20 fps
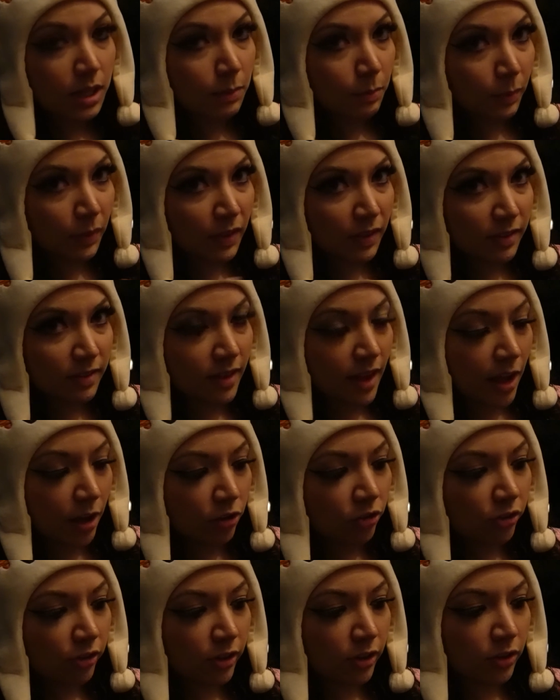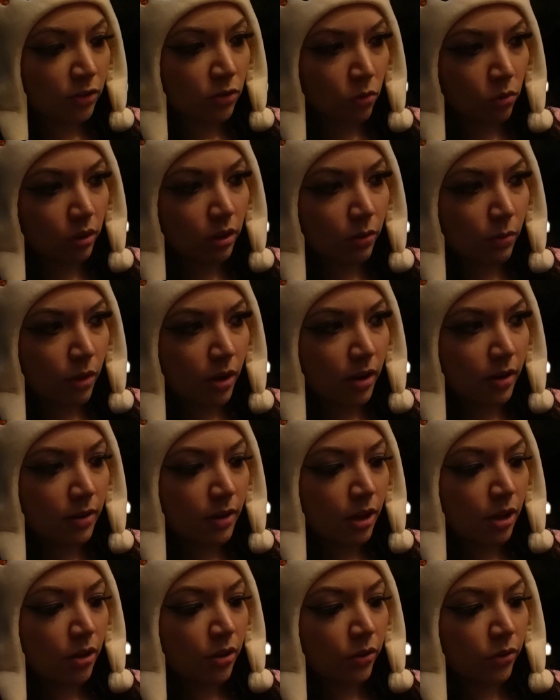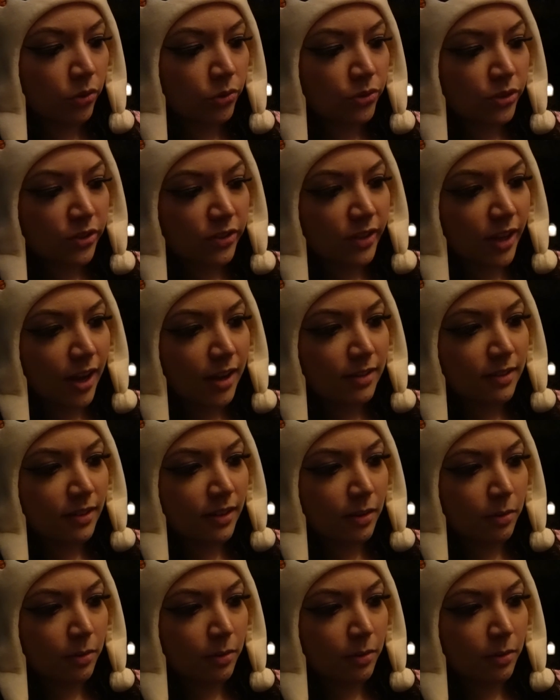but this is actually a Zorua who's disguising